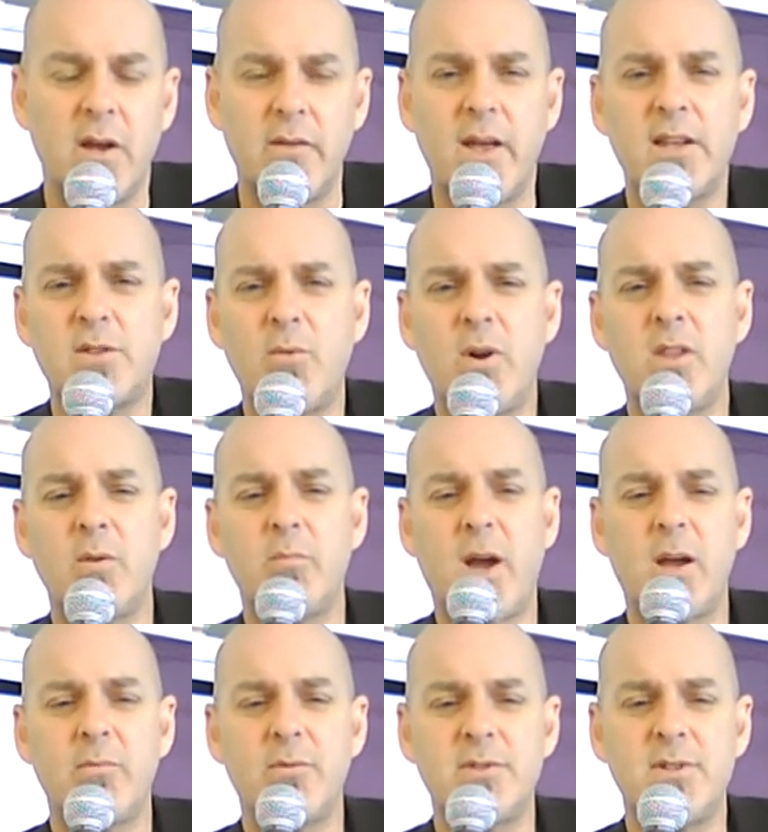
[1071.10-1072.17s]
And that's why the
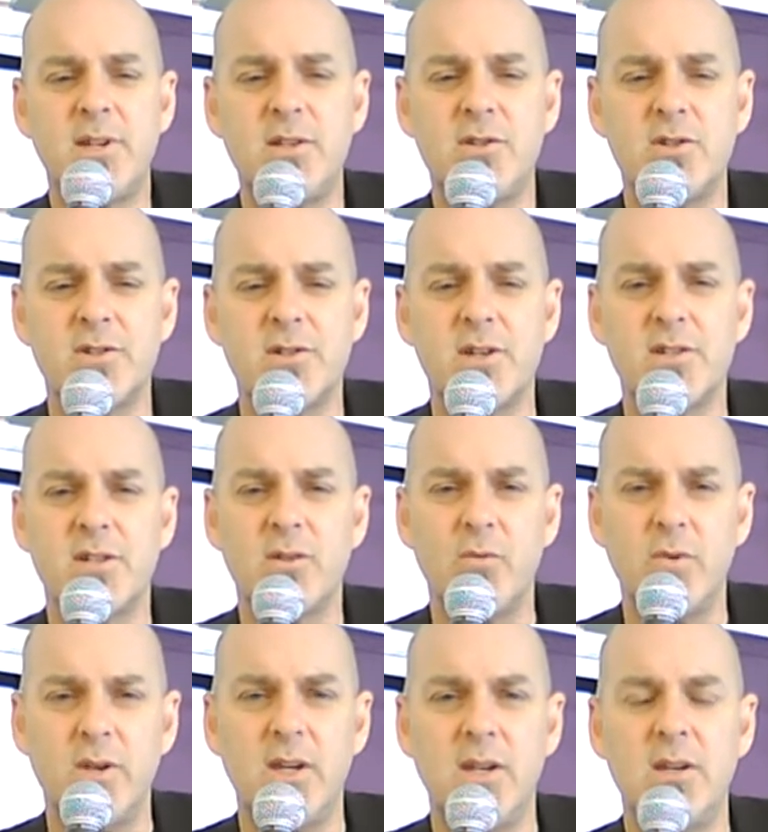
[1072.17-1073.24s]
Bible teaches us that
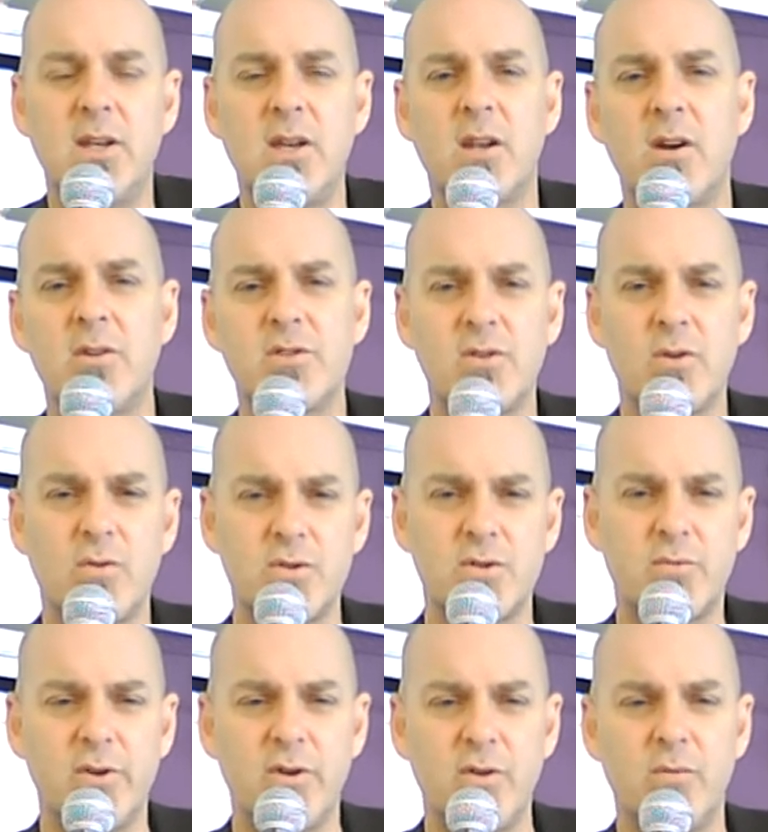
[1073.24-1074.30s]
we need to get our souls
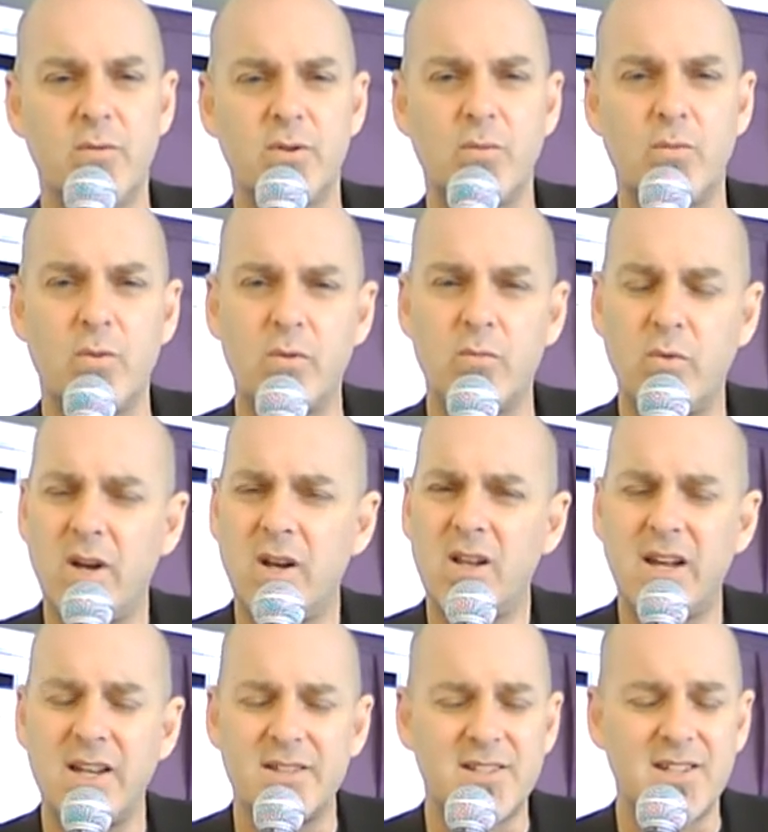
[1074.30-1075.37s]
renewed with the word. Well,
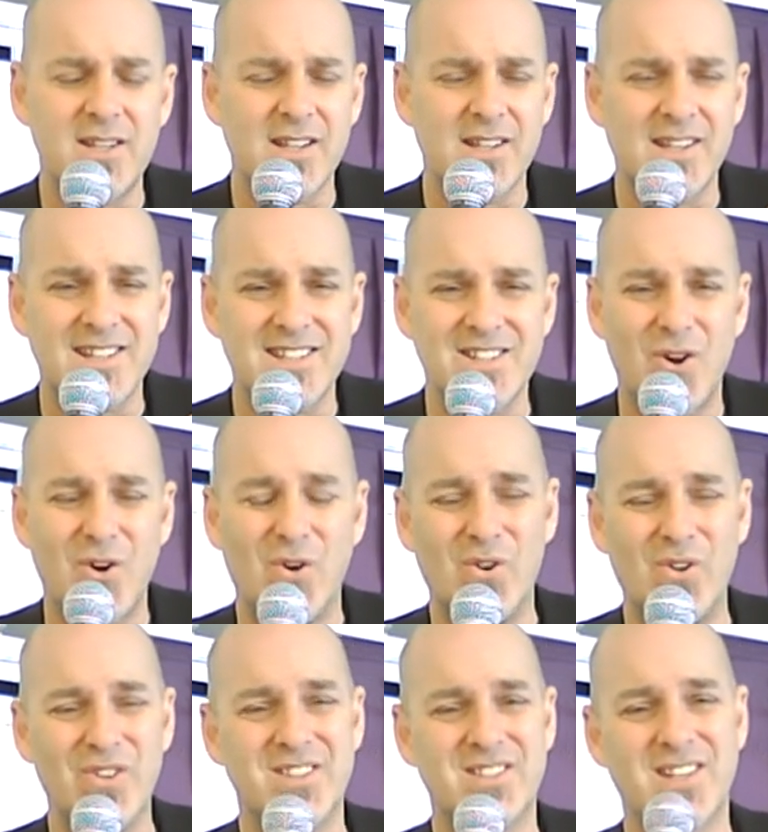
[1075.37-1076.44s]
I see that that's
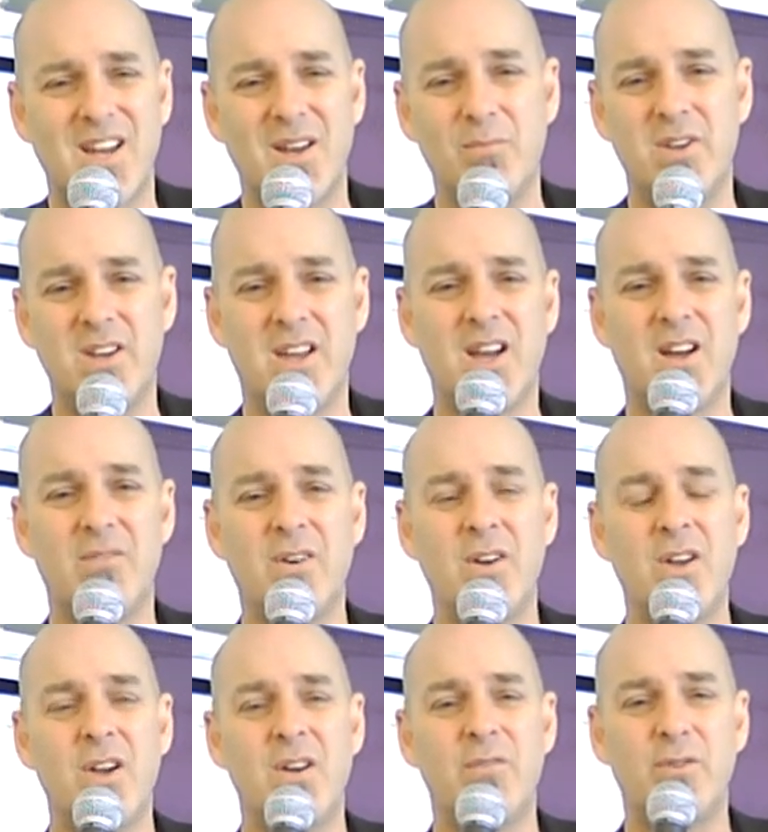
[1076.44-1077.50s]
all the time we have
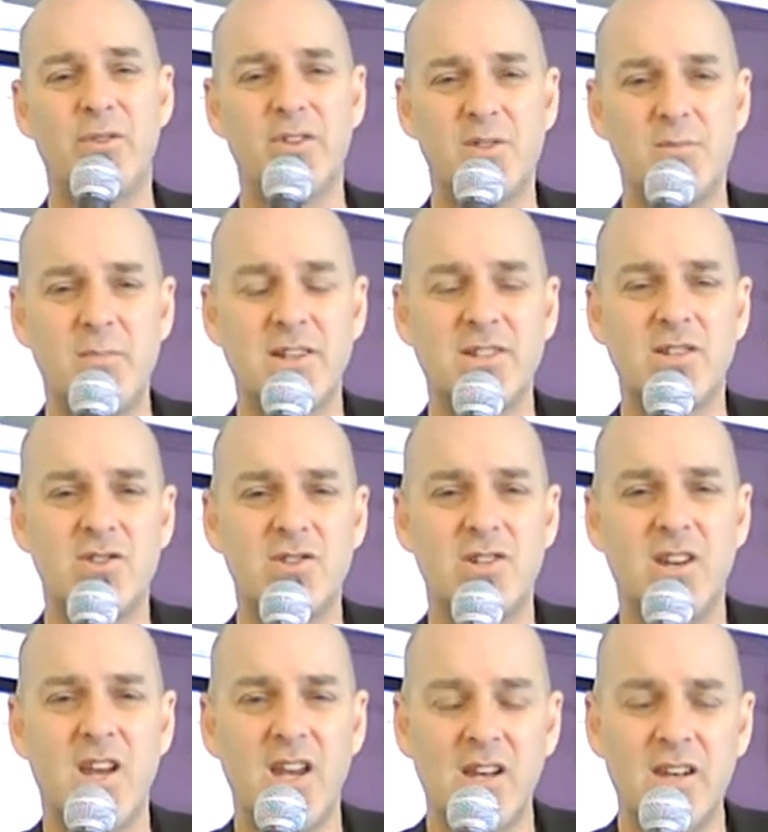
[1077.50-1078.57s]
for this message
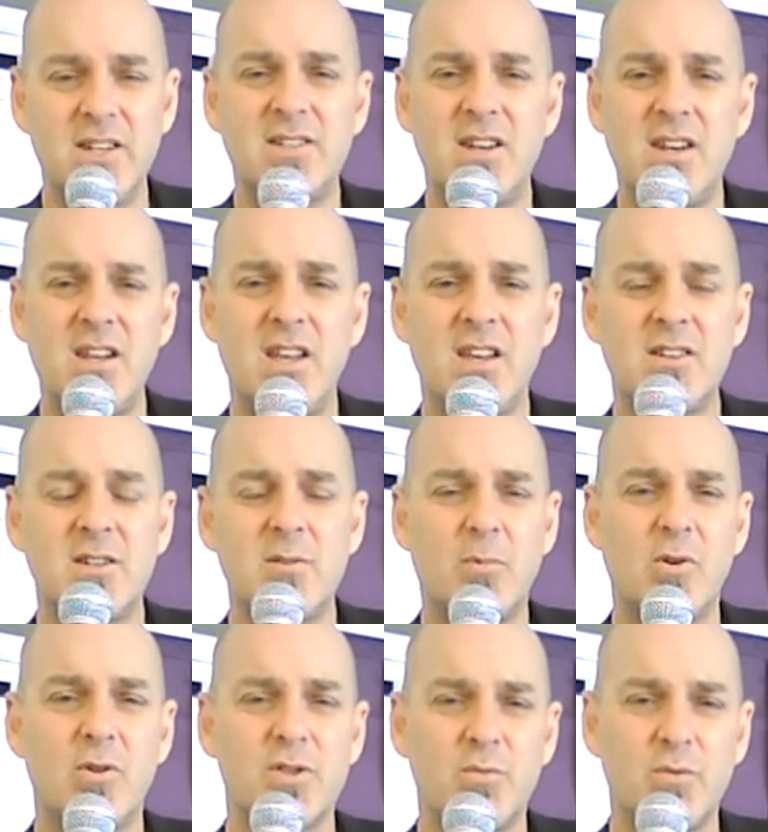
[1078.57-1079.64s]
today. Listen again
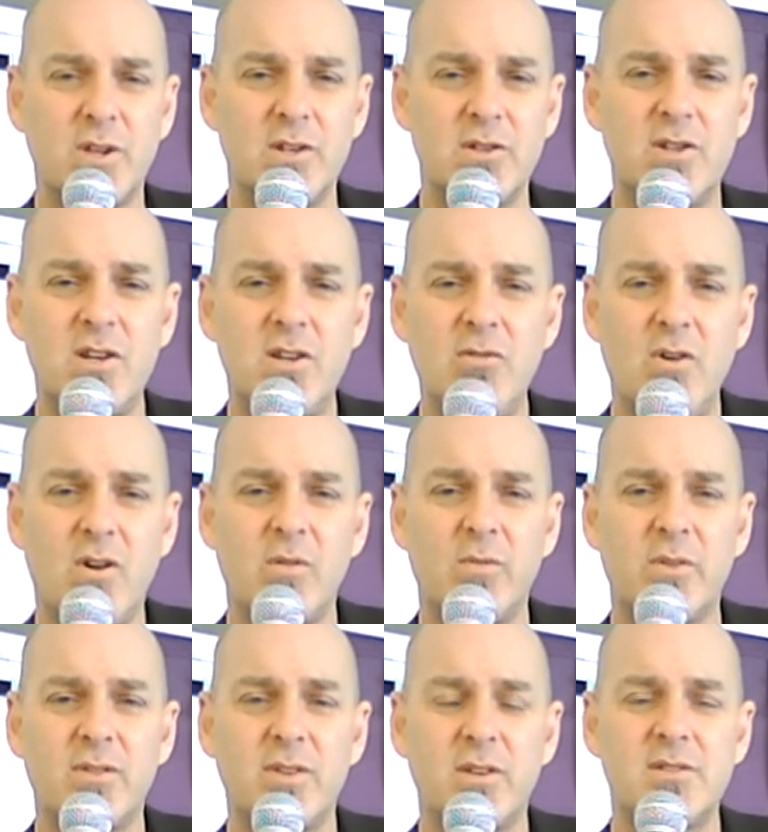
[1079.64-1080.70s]
tomorrow as we continue on
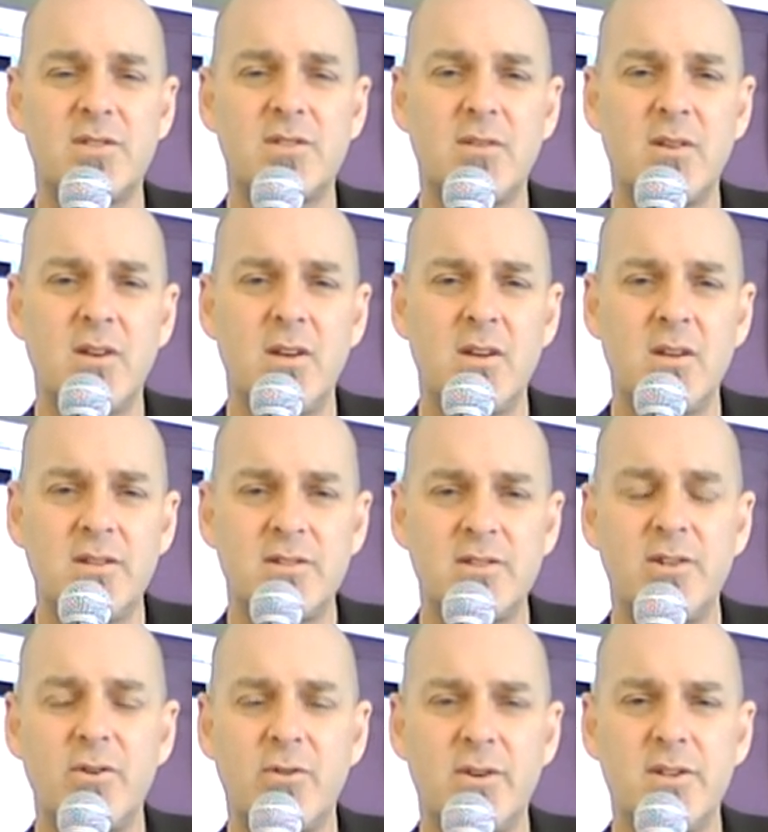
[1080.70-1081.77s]
with this
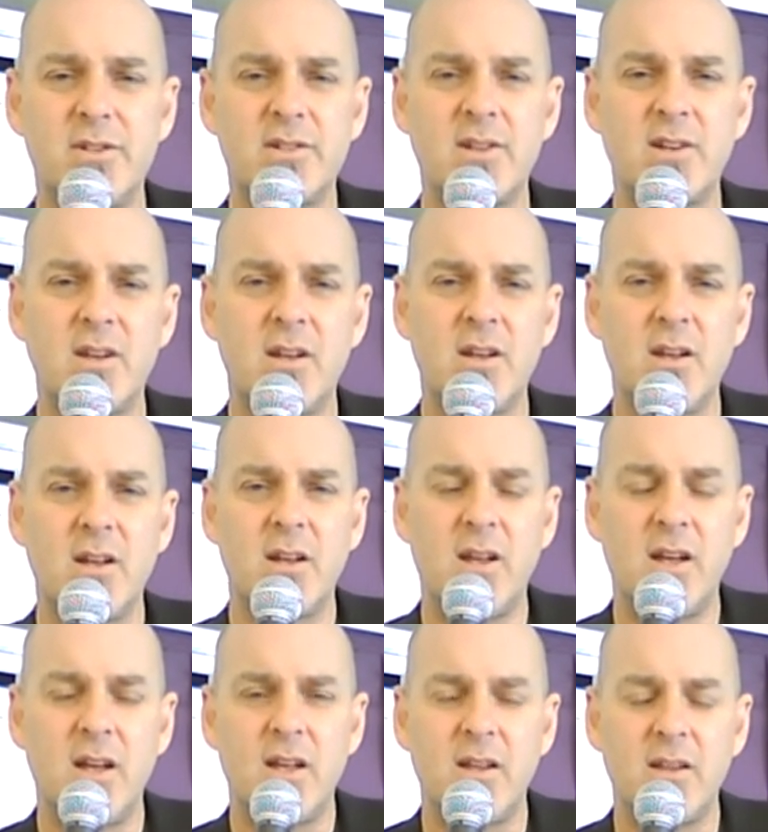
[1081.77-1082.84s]
series,
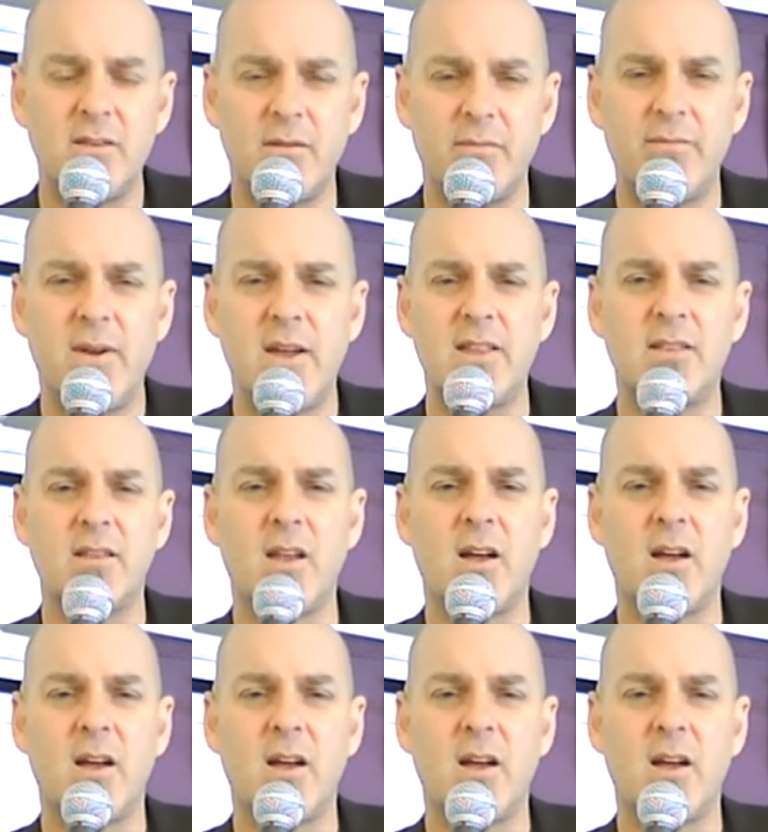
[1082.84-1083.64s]
The Faith